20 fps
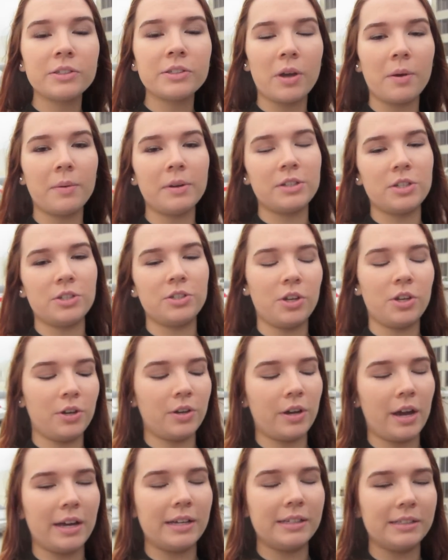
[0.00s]
So I wanted to show
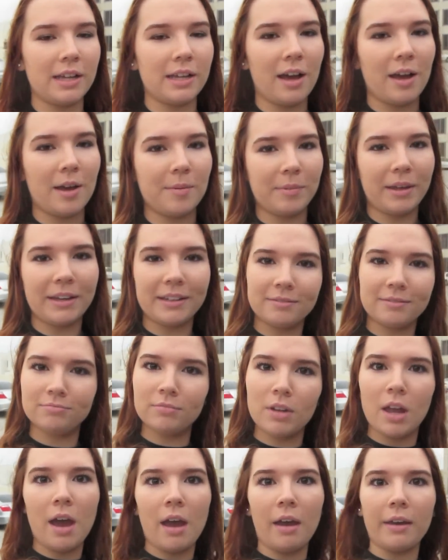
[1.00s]
you guys, um, like,
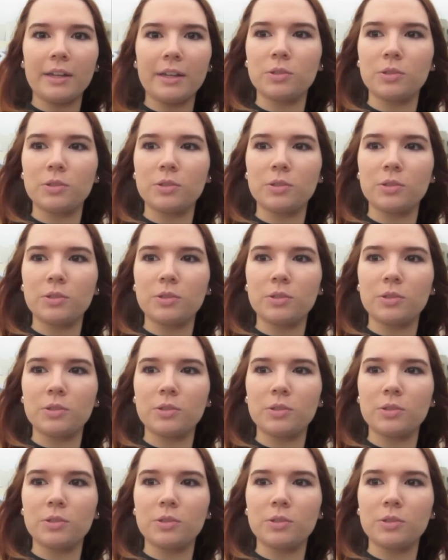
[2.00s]
I